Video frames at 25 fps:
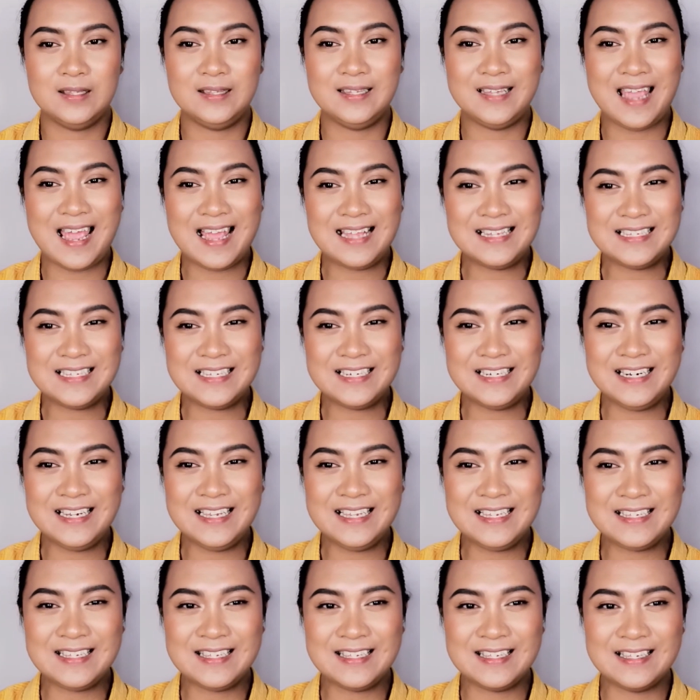The answer
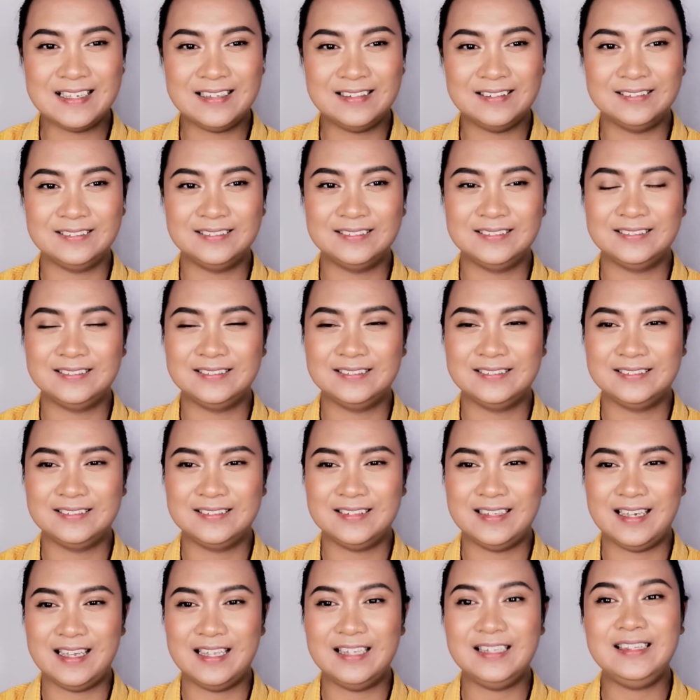is
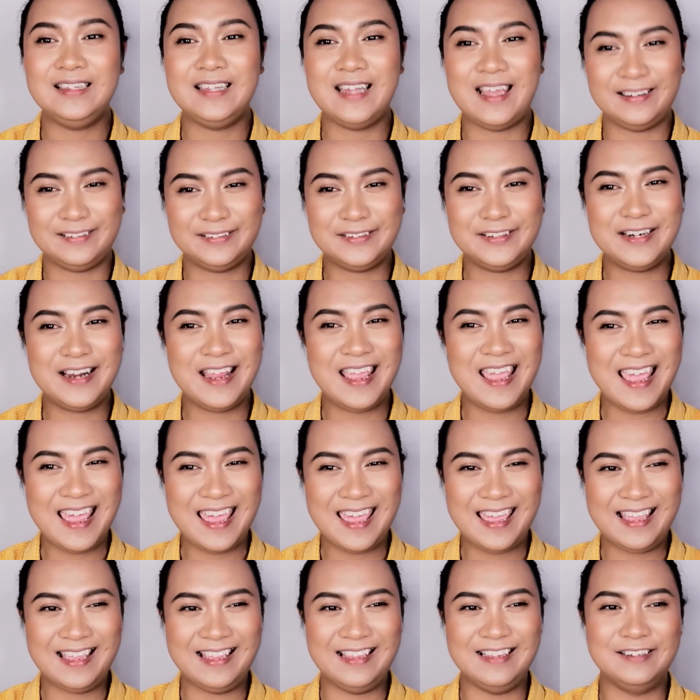letter
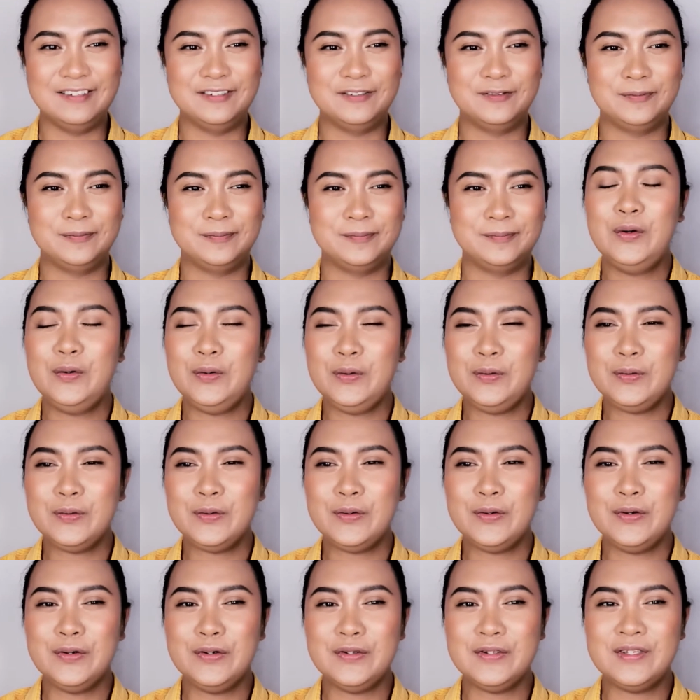A. Who
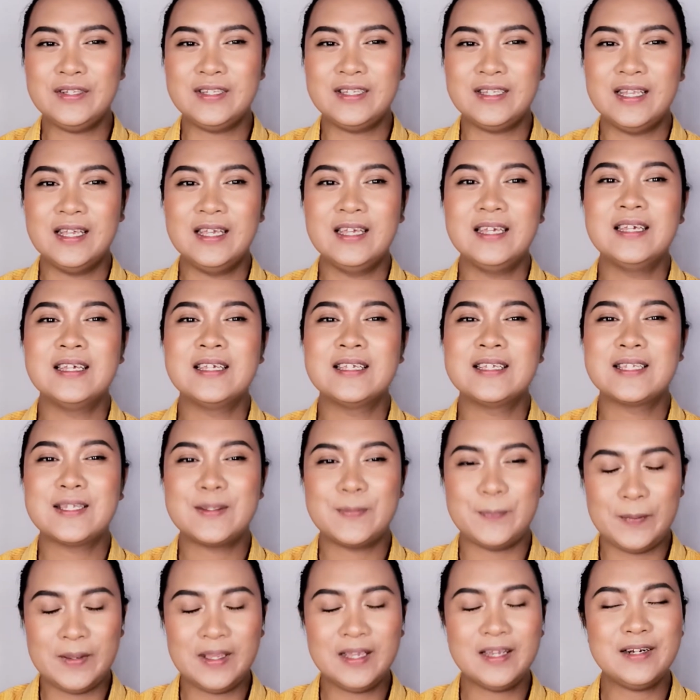could
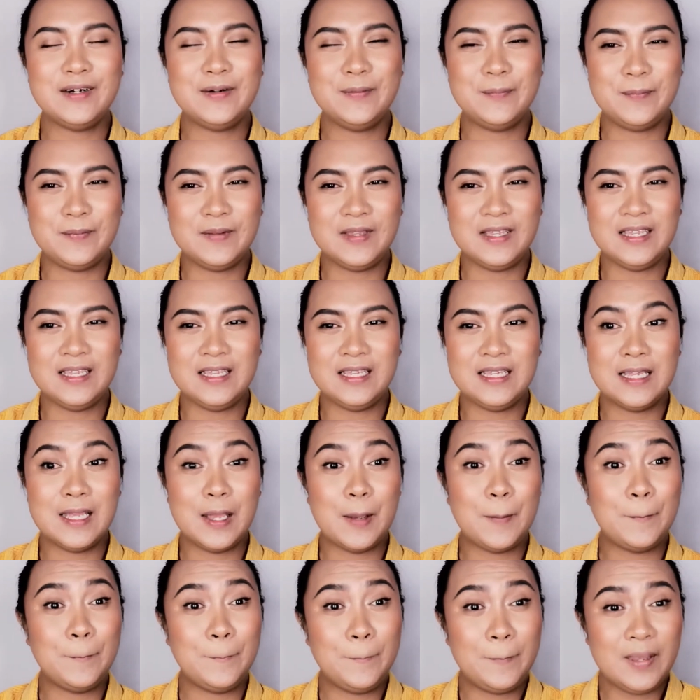speaker B
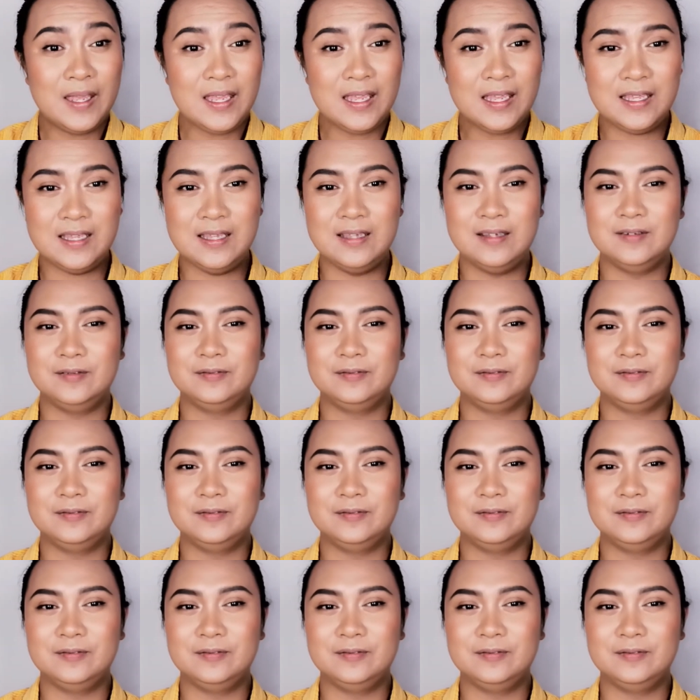be?